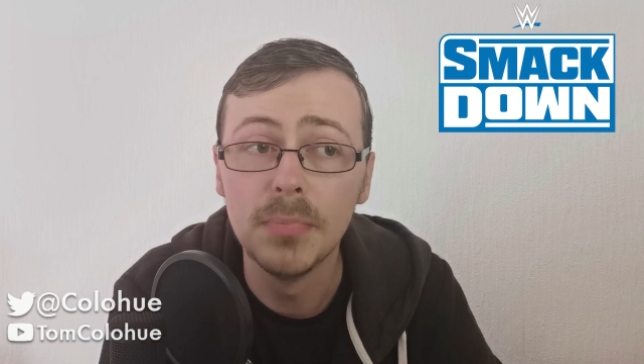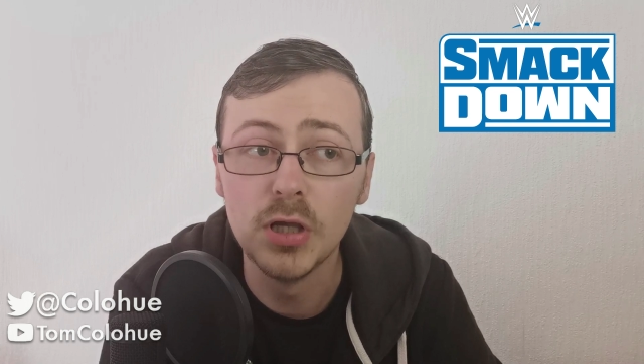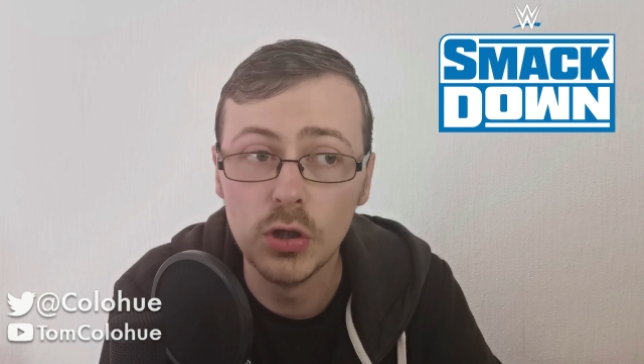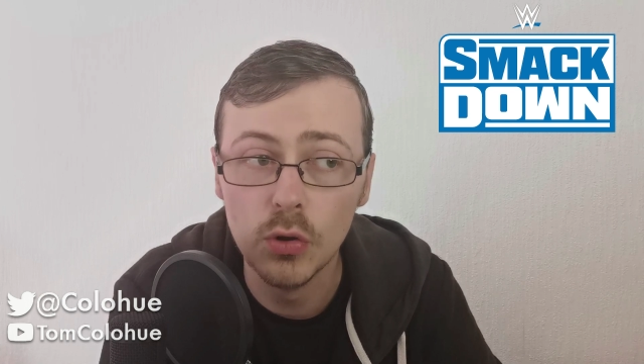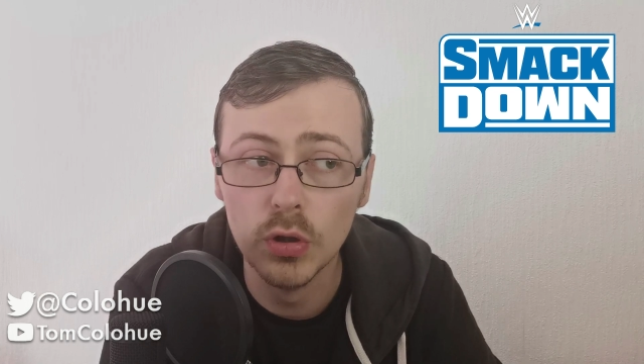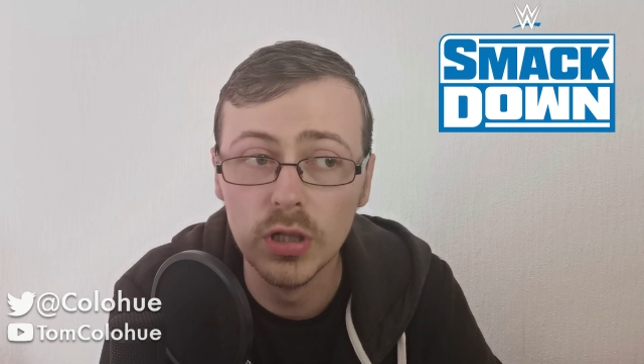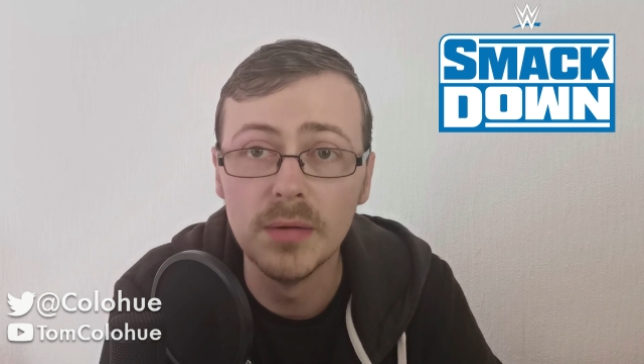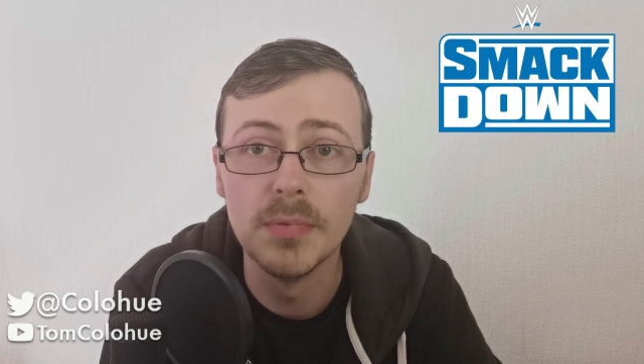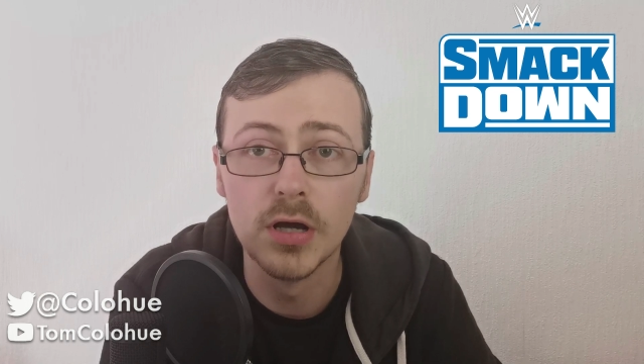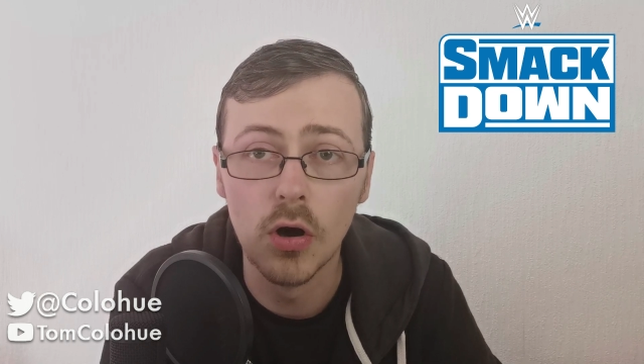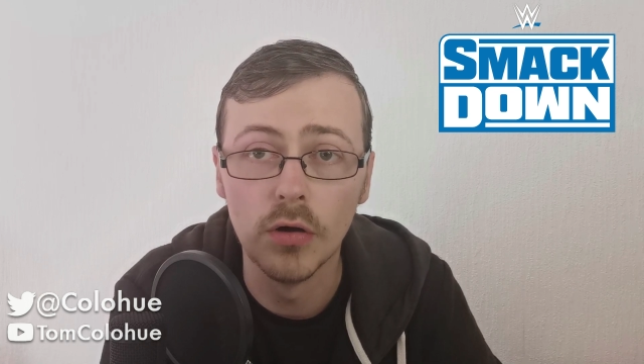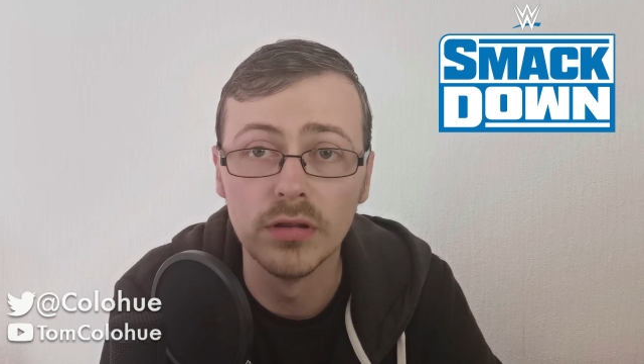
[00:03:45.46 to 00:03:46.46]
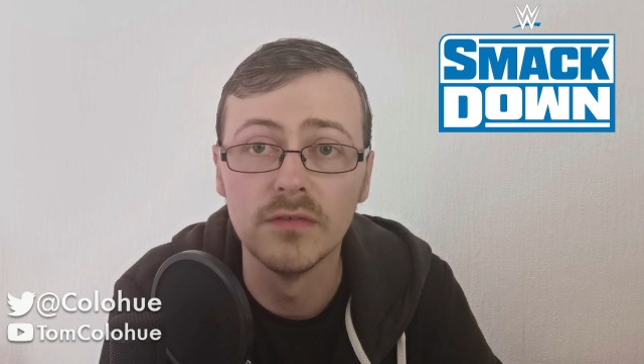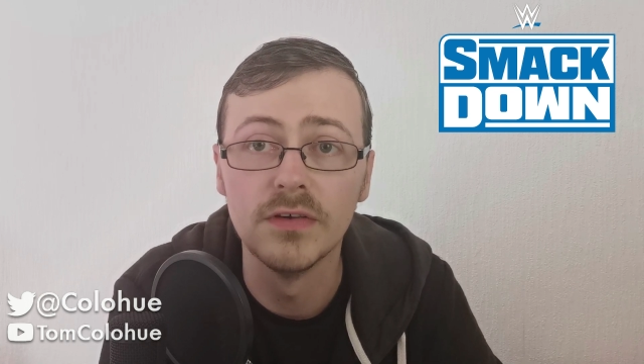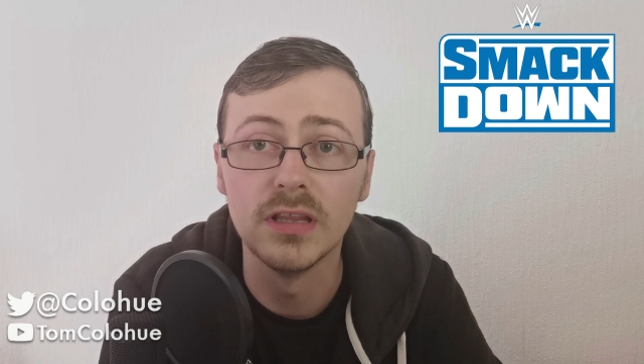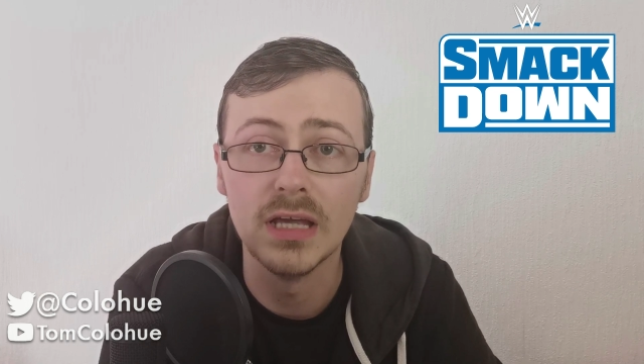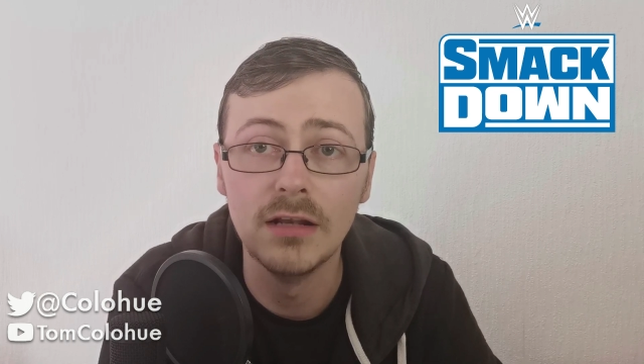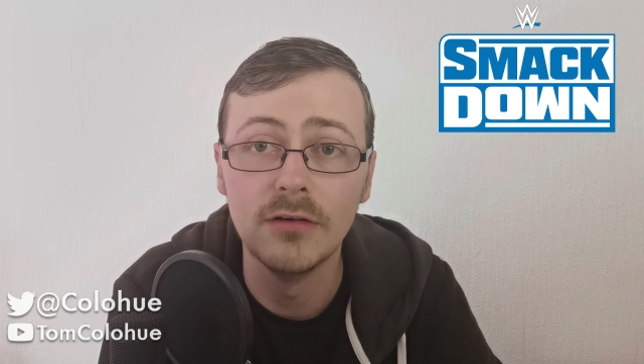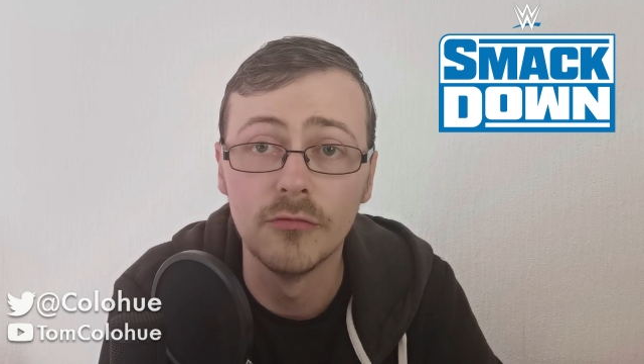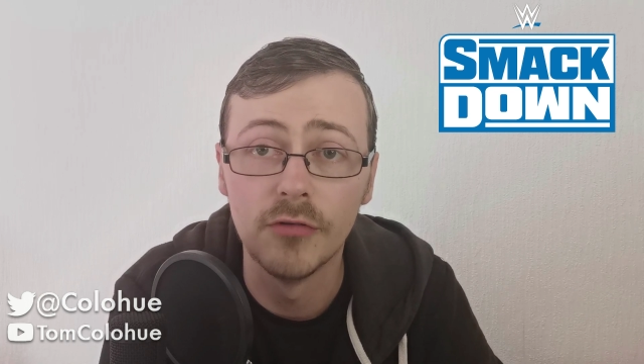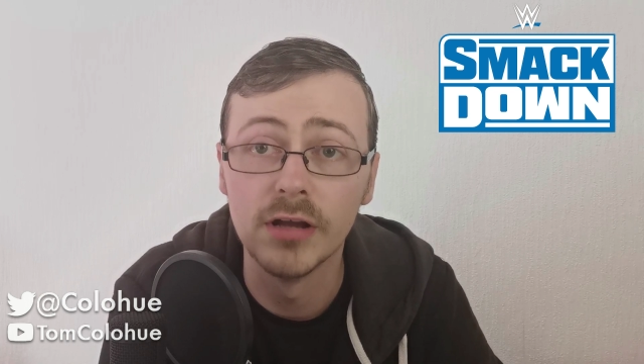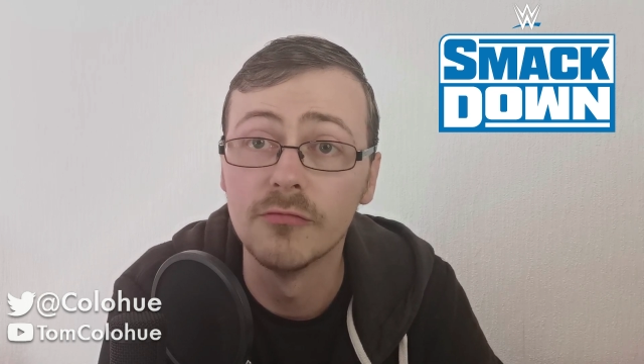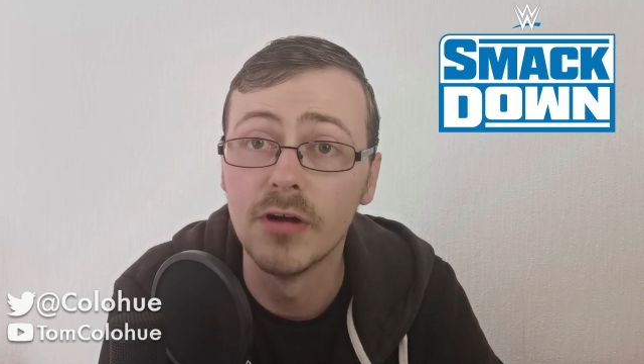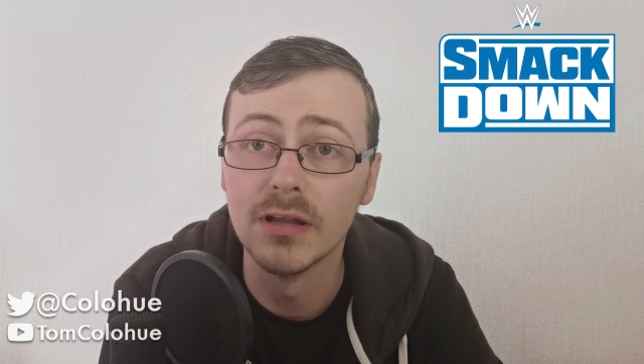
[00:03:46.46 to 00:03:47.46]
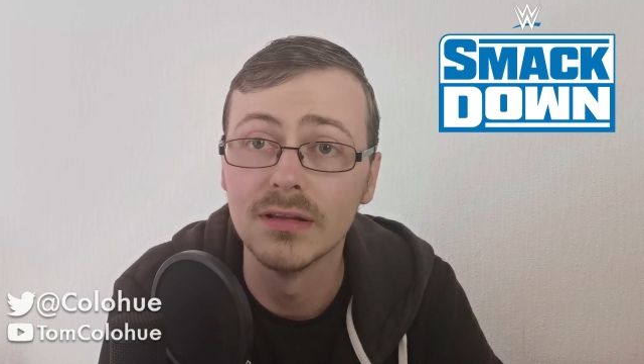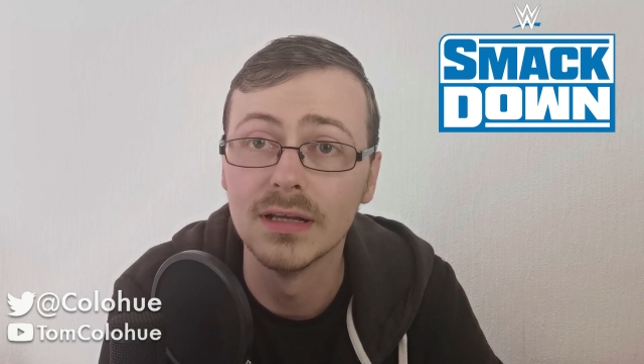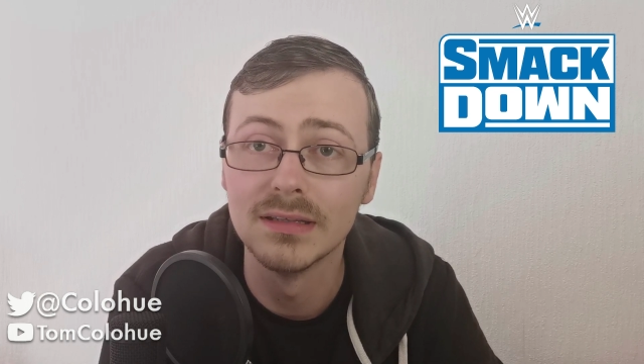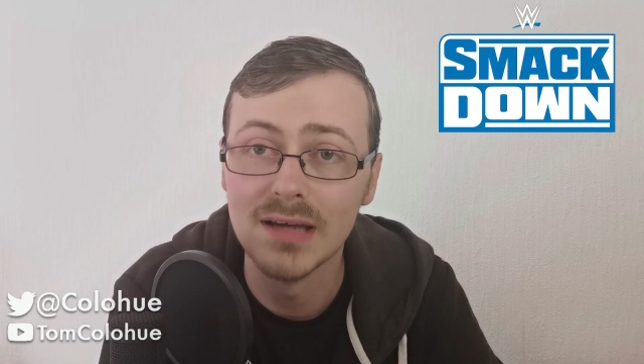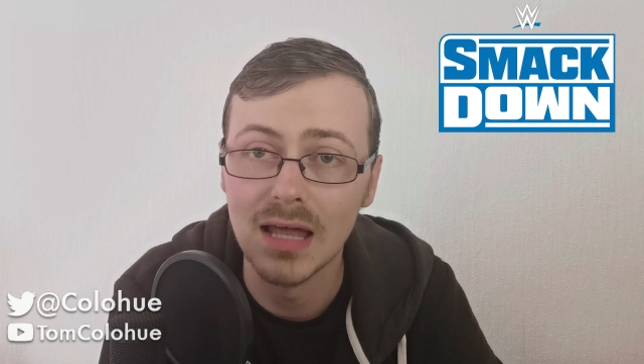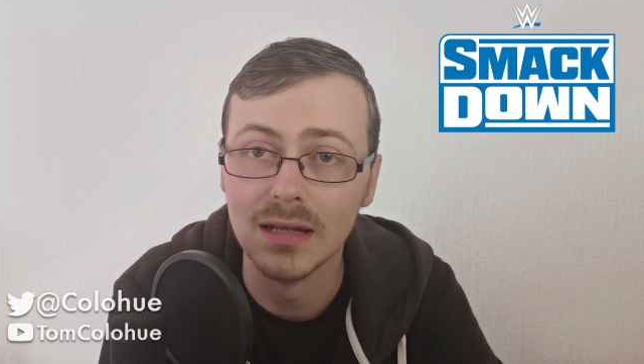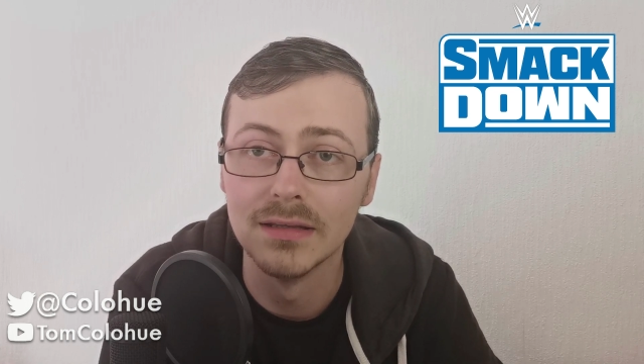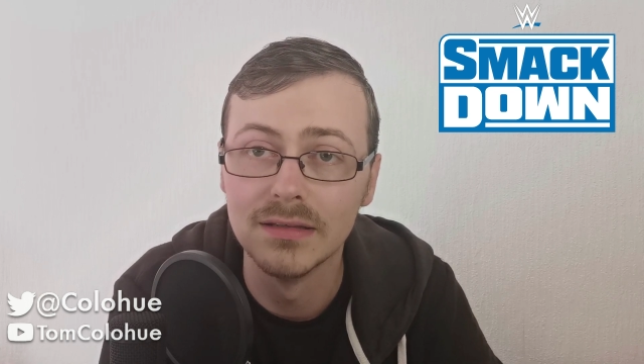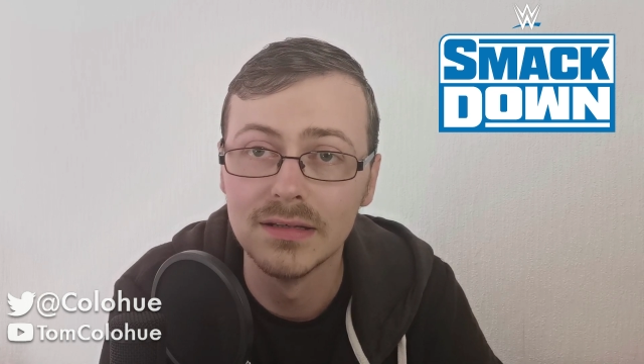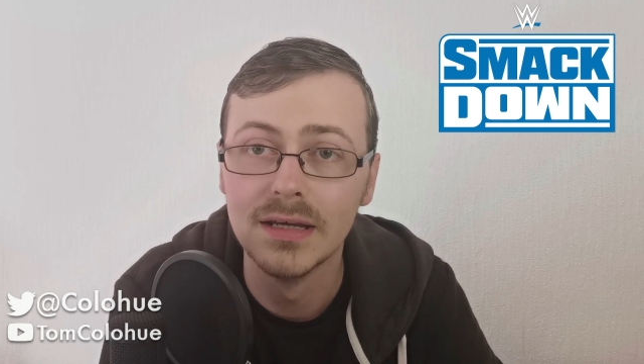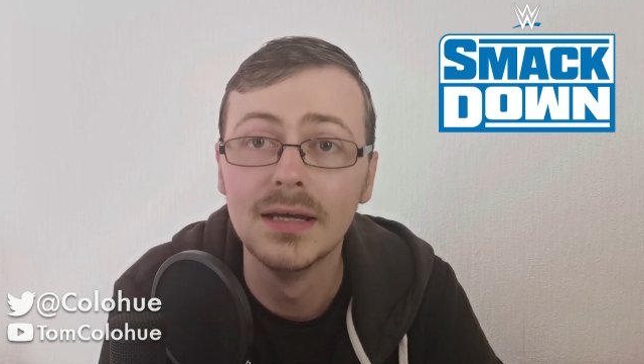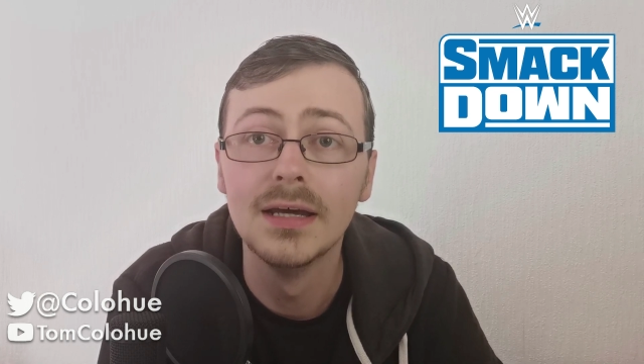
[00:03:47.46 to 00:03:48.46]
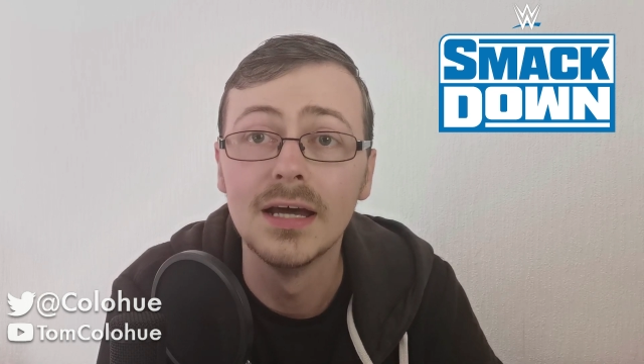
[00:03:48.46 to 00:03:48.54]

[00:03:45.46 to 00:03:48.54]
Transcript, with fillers: purely because of his in-ring wrestling talent.